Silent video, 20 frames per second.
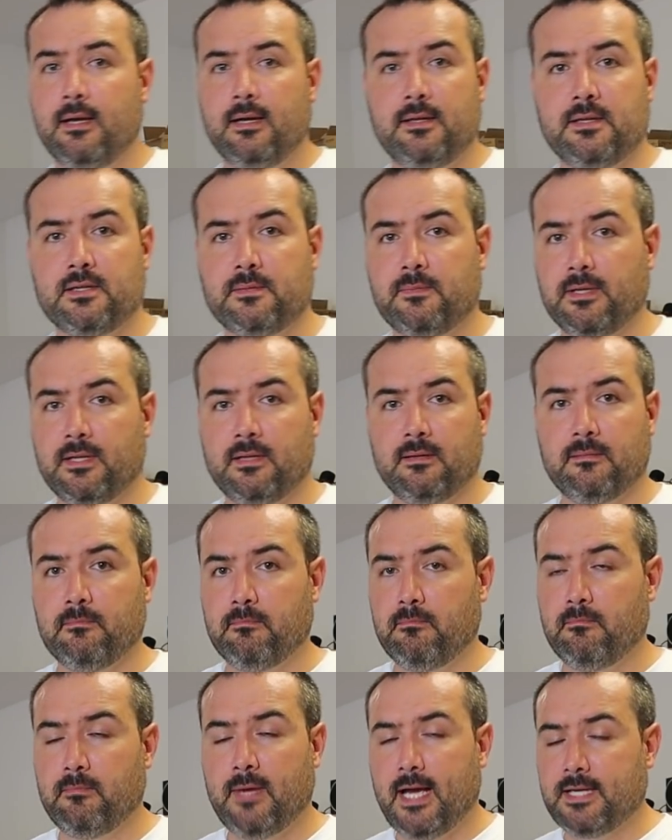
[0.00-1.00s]
There's
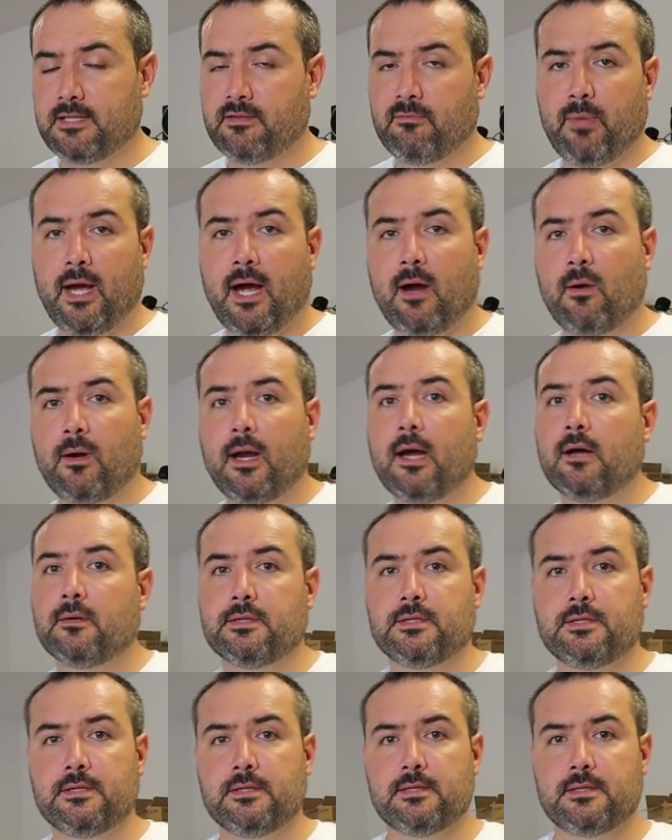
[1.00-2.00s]
been massive power
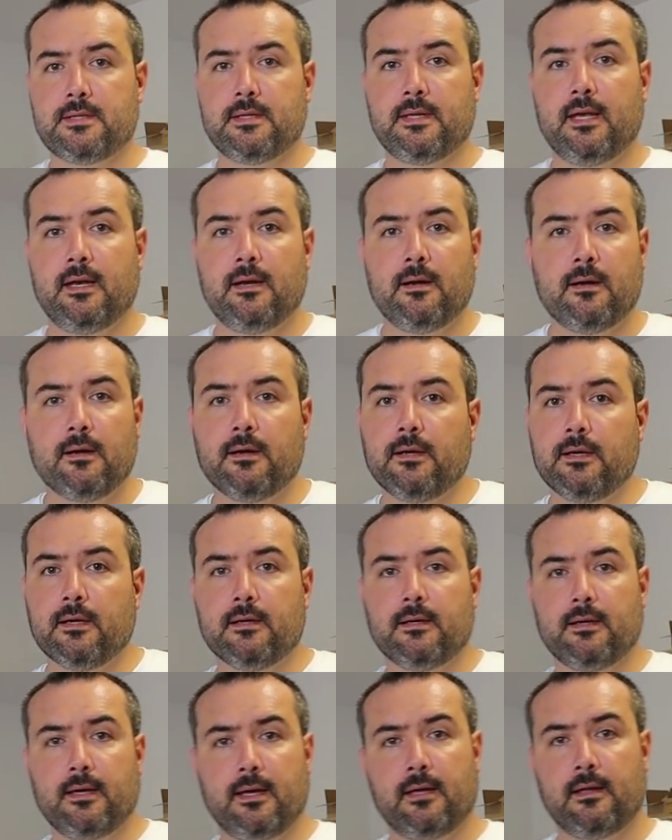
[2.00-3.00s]
outages in the
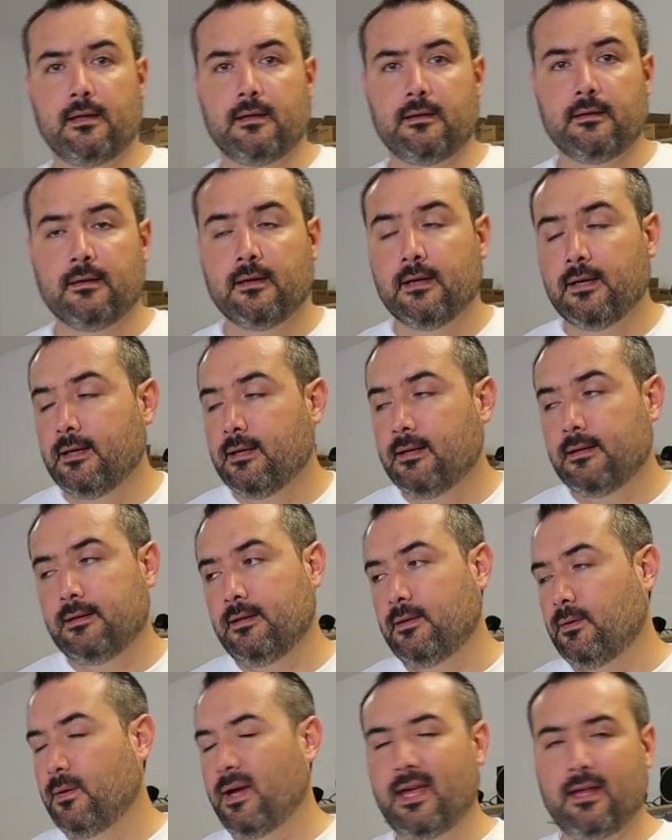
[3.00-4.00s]
area, and
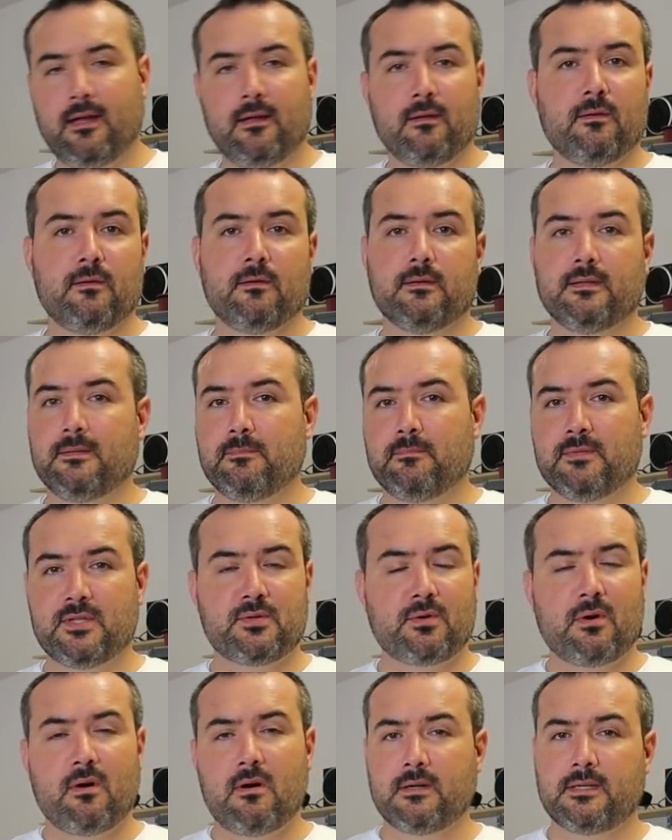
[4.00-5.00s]
hail and
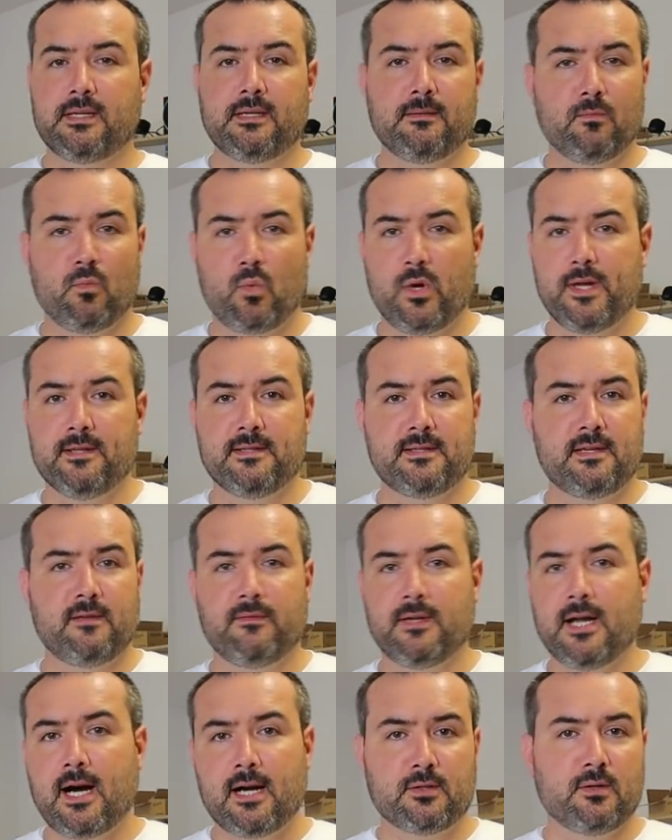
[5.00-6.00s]
strong winds
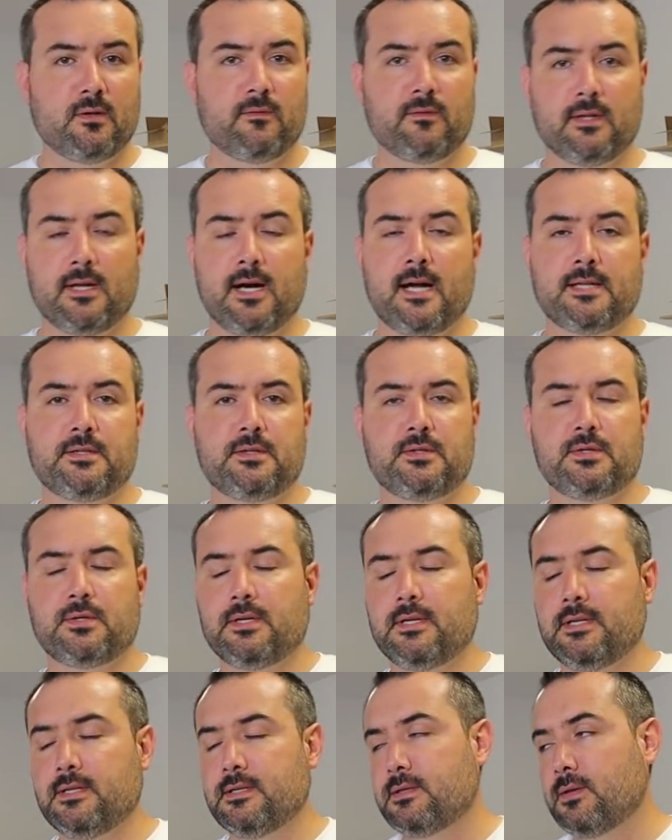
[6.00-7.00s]
have knocked over lots of
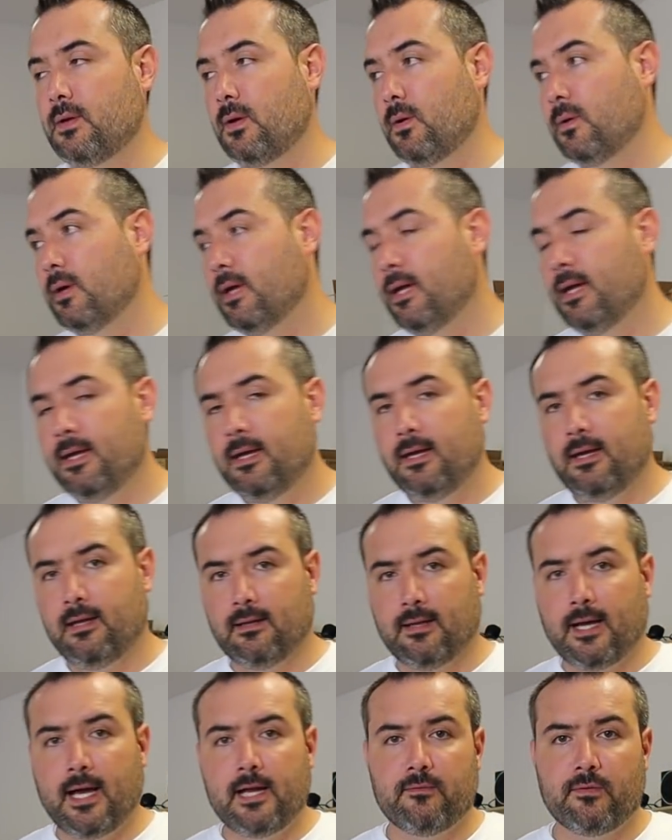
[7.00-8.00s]
trees. So in
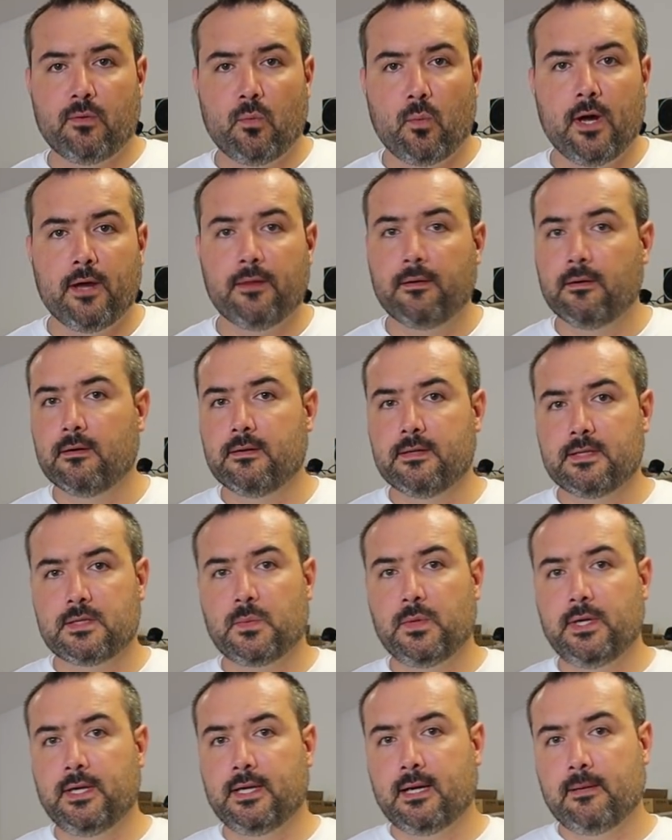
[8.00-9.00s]
light of the weather
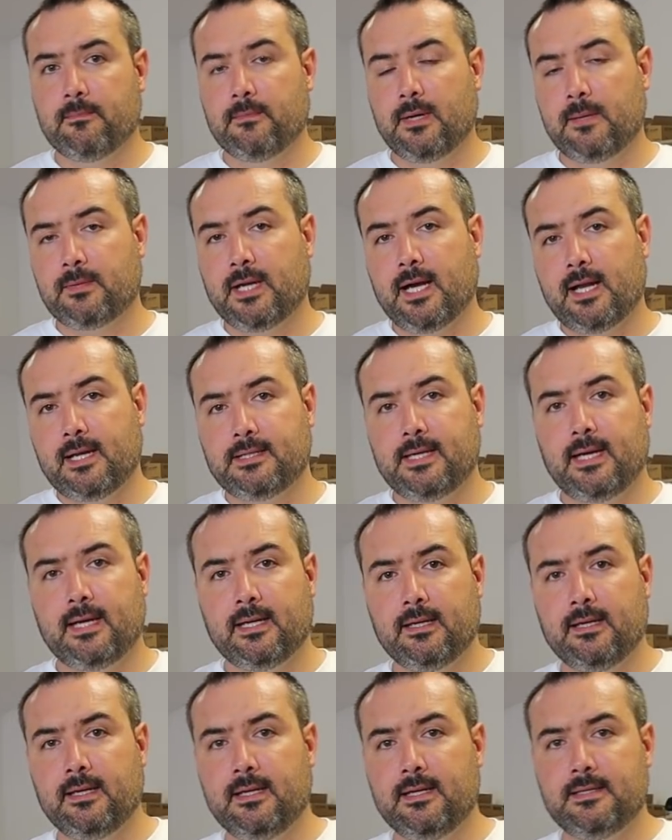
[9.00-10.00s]
this week, I'm kind of
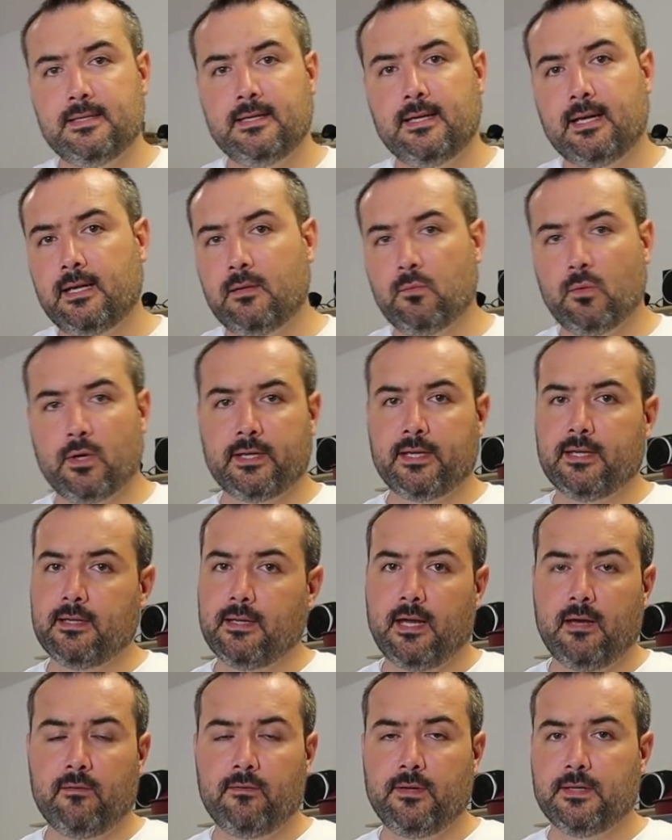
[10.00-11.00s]
taking it easy. I didn't want to get
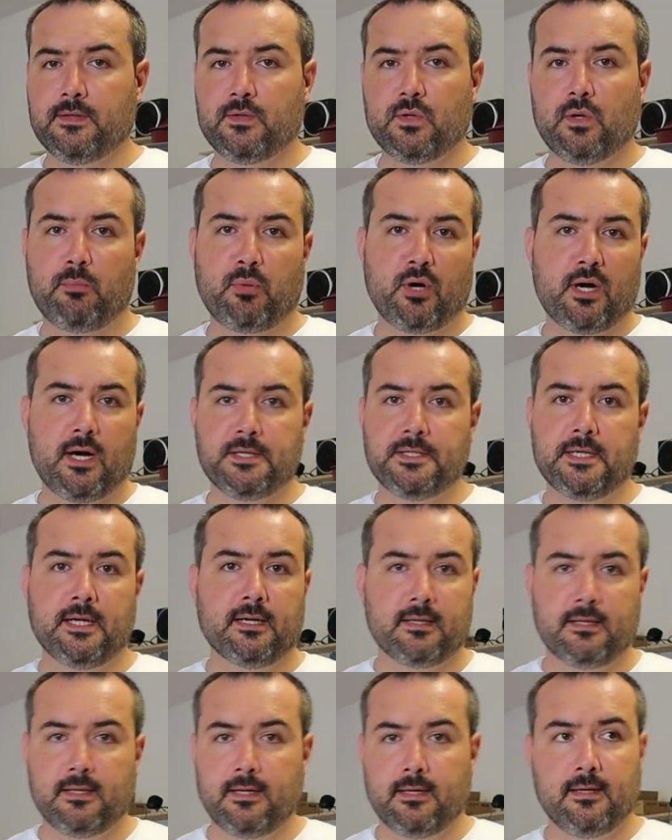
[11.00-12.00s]
heavy into a
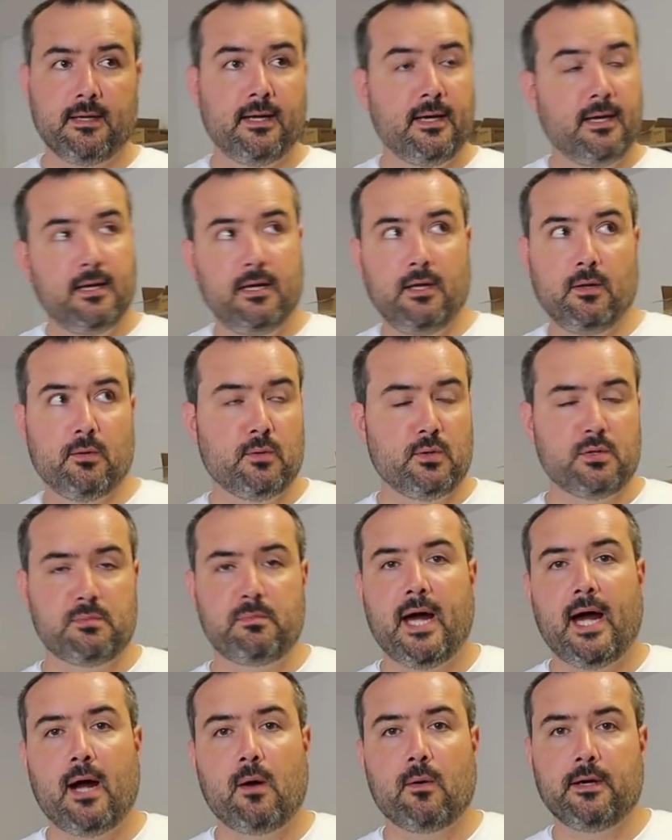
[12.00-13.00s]
project and then lose
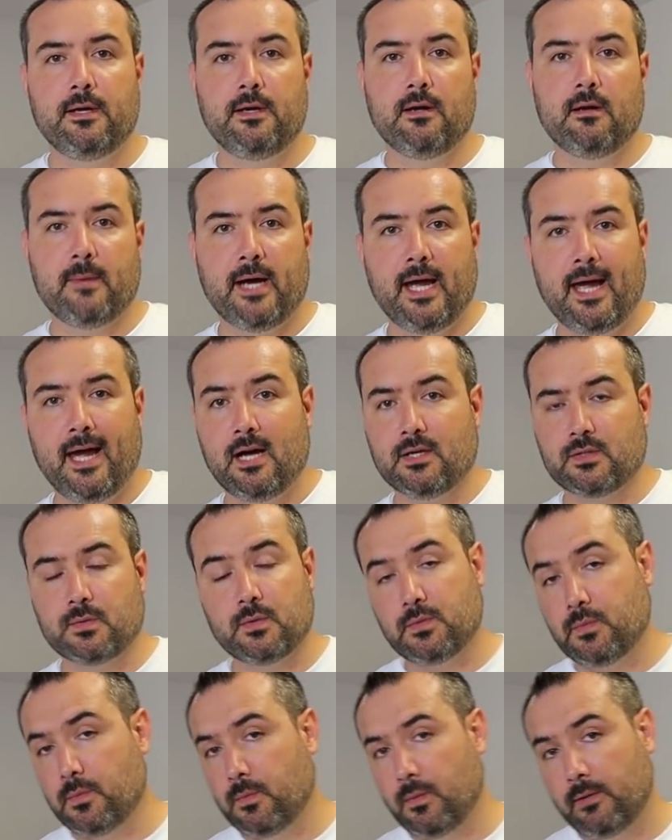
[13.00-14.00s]
power here at my house,
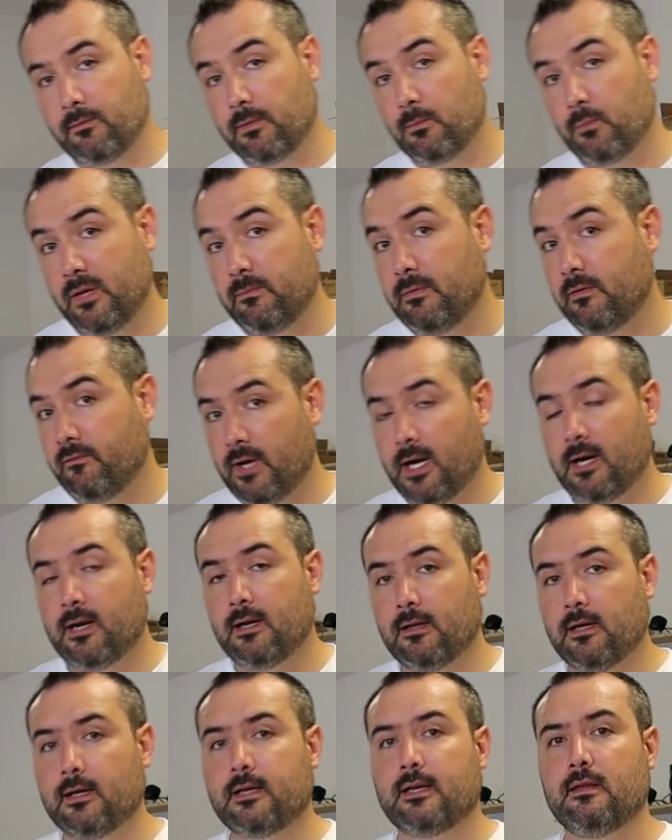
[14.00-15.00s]
which we've been
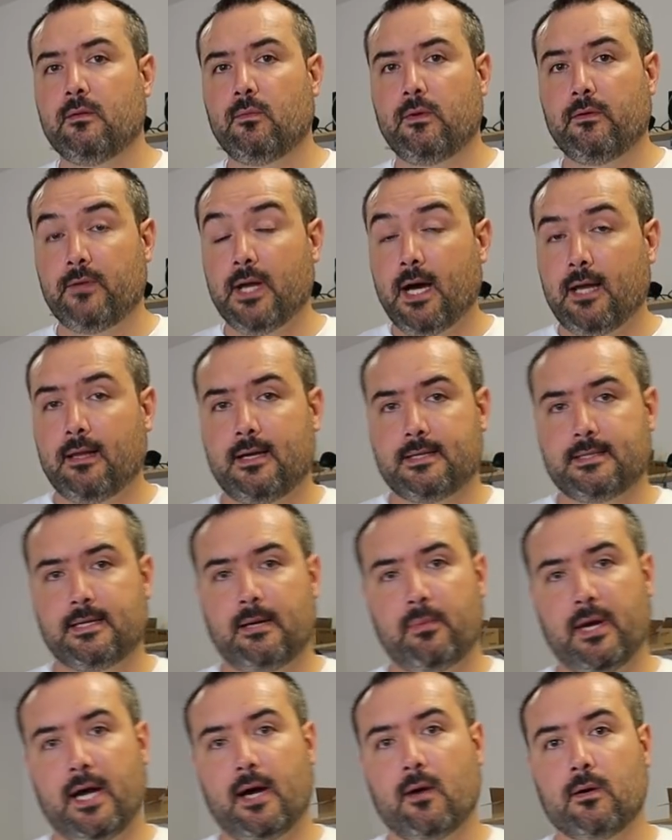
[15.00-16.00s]
very lucky that we've not lost
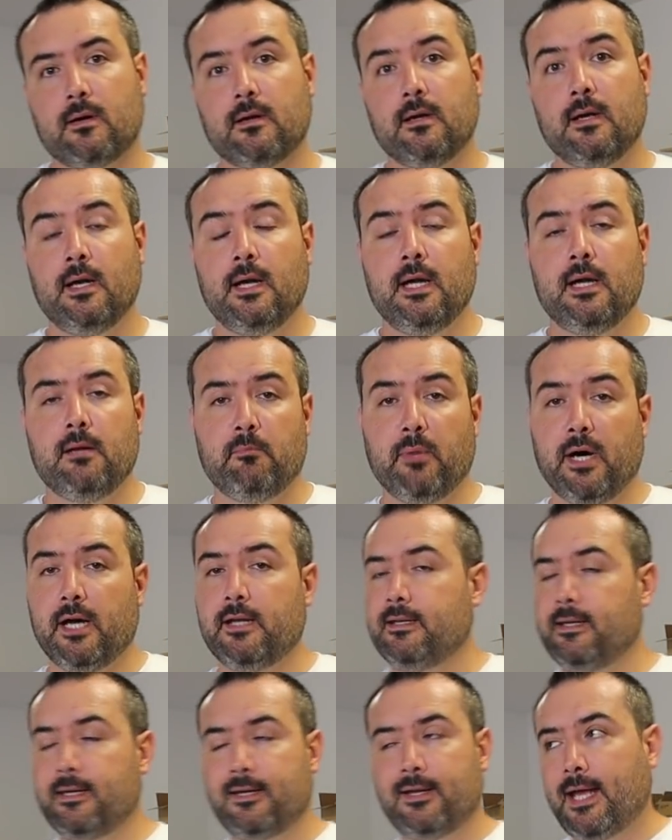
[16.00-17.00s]
that power,
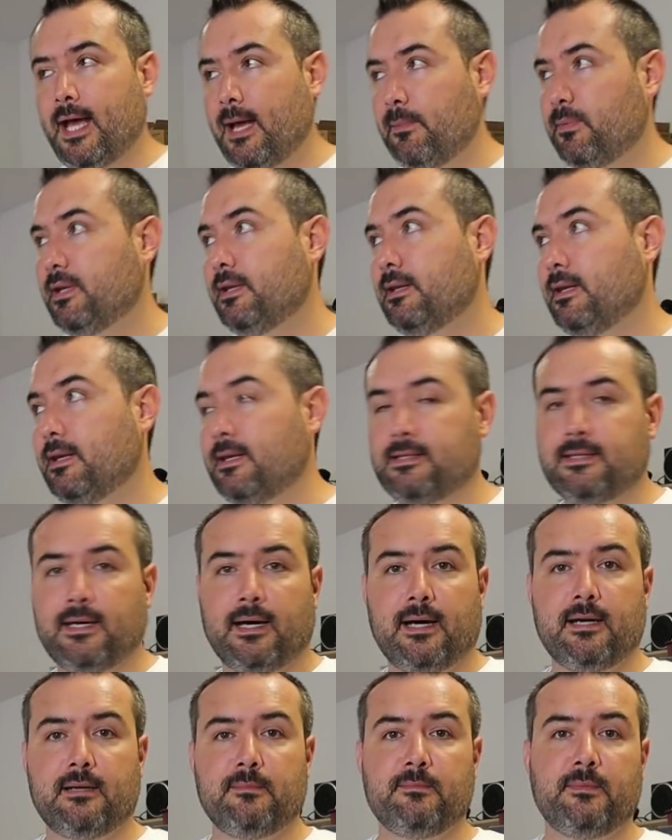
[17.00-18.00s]
but it could happen at any
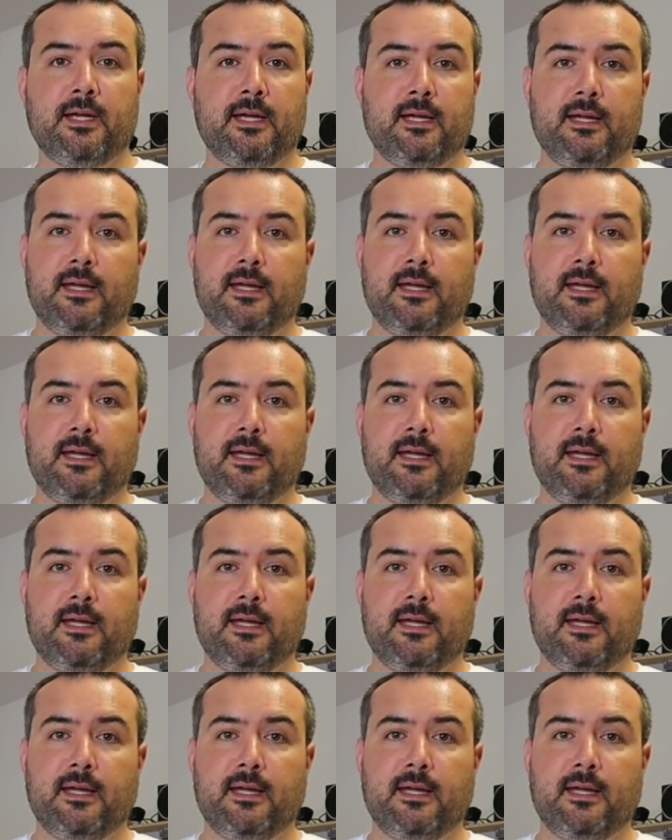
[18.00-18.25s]
time.